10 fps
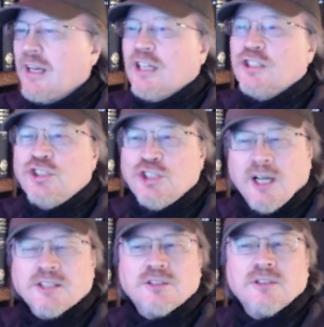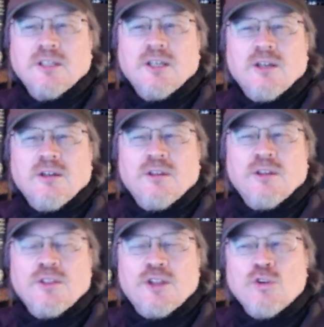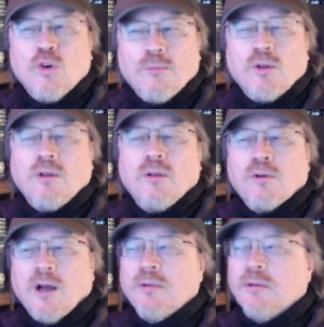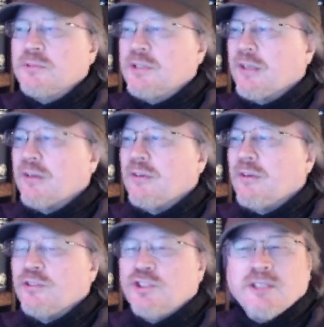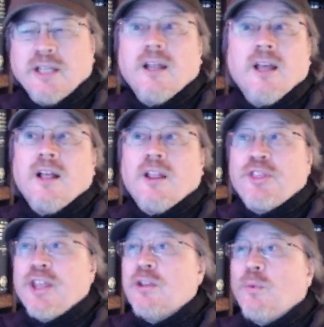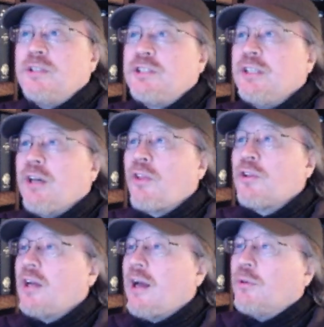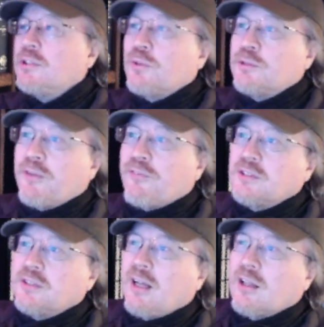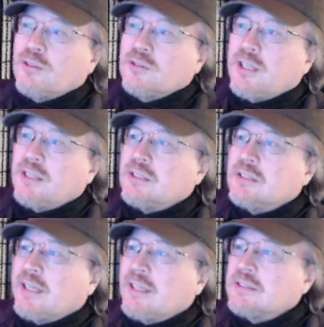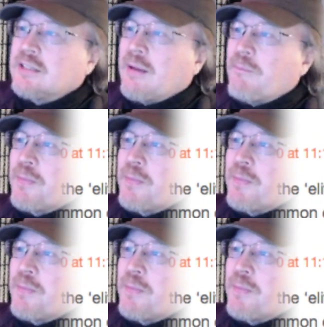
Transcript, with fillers: just the normal problems here. Just a thing that we see all the time. What is it? What is my friend Al Hunter says? He says um,